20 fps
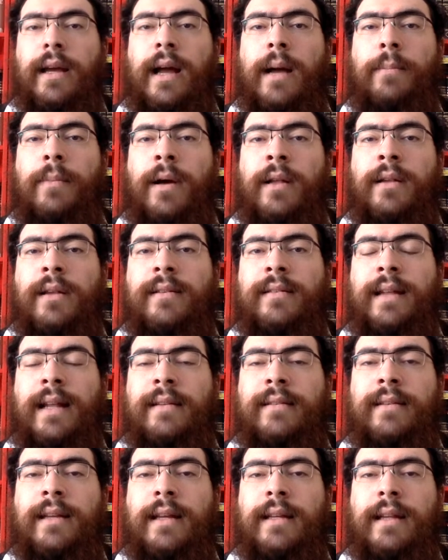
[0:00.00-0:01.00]
Kabbala is
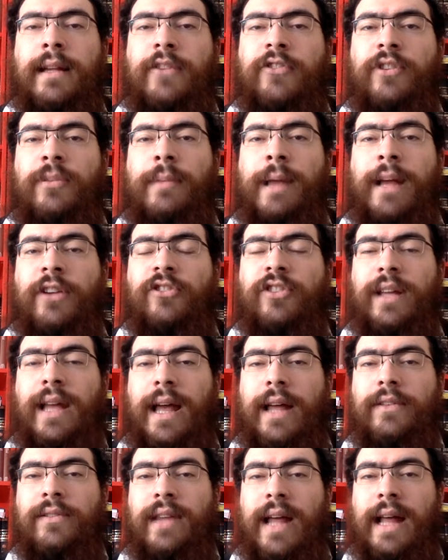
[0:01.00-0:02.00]
not saying that Hashem actually
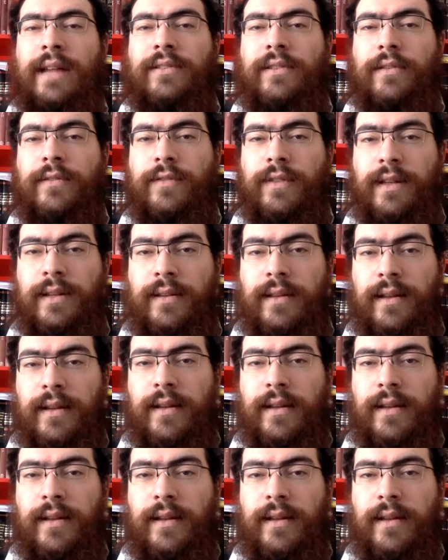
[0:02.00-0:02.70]
has hands and feet.